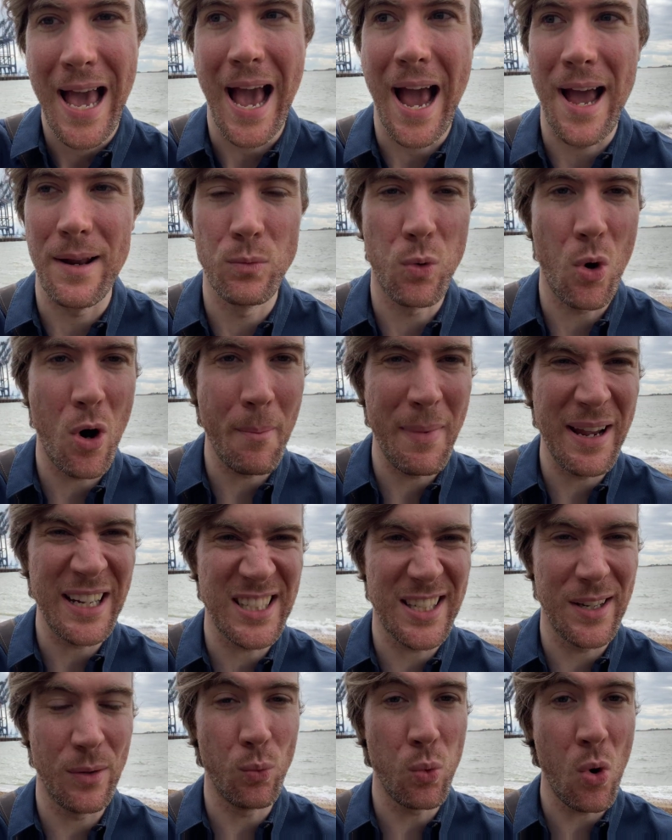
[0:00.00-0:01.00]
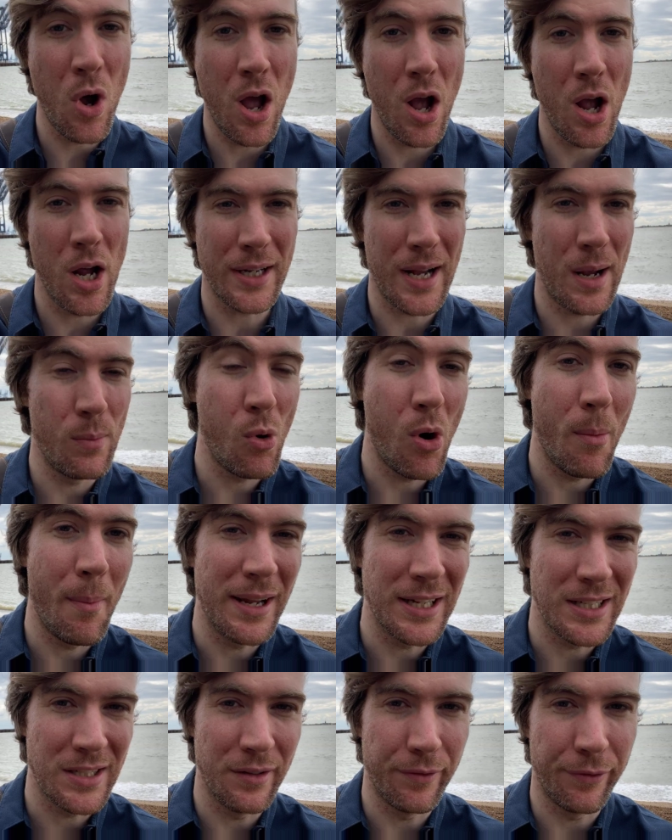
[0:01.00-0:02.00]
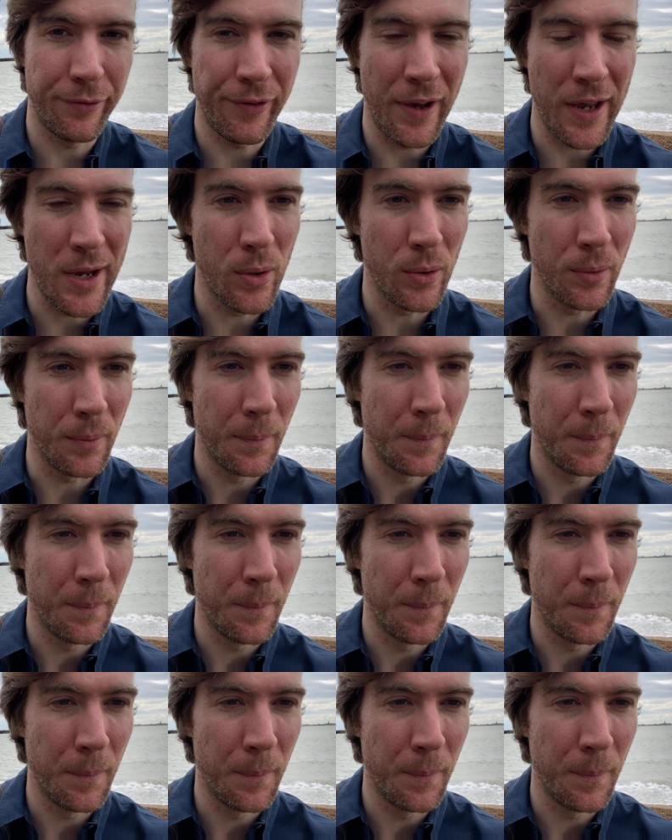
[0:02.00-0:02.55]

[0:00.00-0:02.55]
And what makes it work and what makes it fail?